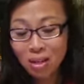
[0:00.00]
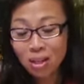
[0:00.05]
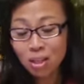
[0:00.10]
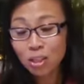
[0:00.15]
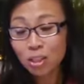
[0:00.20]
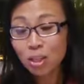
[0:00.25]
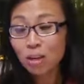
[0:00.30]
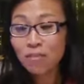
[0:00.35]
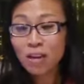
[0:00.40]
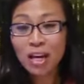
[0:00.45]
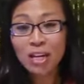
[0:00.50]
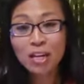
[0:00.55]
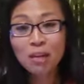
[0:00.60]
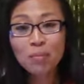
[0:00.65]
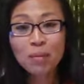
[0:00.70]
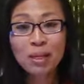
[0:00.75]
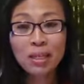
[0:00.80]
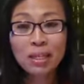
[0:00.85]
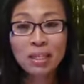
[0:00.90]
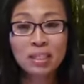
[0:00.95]
So if
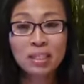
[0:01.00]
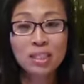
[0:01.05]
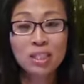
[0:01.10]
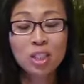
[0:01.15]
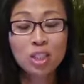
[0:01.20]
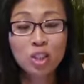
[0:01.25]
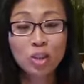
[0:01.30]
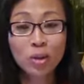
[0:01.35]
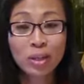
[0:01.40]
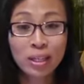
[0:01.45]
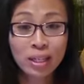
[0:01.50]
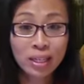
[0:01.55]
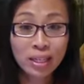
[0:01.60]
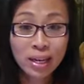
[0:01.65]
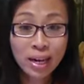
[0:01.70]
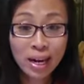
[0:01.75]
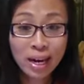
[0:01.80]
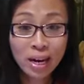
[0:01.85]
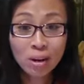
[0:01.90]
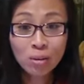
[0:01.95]
anybody is just joining
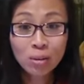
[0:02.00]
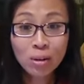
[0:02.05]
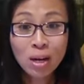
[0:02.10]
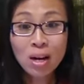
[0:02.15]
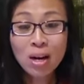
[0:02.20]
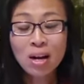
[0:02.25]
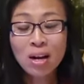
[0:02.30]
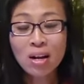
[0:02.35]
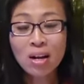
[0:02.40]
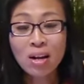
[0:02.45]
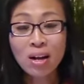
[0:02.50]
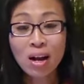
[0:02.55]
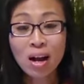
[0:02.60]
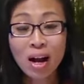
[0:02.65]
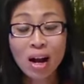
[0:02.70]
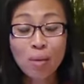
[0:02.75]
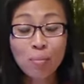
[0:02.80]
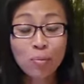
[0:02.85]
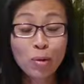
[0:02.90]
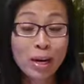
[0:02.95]
now,
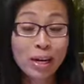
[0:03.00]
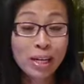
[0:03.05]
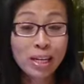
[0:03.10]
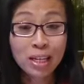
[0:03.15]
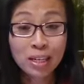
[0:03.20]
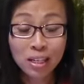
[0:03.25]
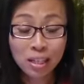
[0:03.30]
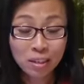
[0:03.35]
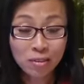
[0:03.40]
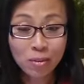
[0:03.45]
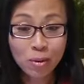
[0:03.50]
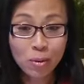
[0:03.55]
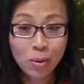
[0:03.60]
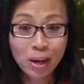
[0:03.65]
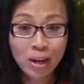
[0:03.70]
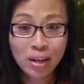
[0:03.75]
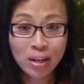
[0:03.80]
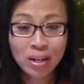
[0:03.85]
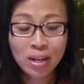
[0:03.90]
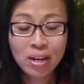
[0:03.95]
I'm running a
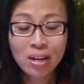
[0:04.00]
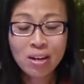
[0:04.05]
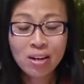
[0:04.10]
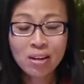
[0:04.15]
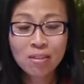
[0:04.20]
giveaway.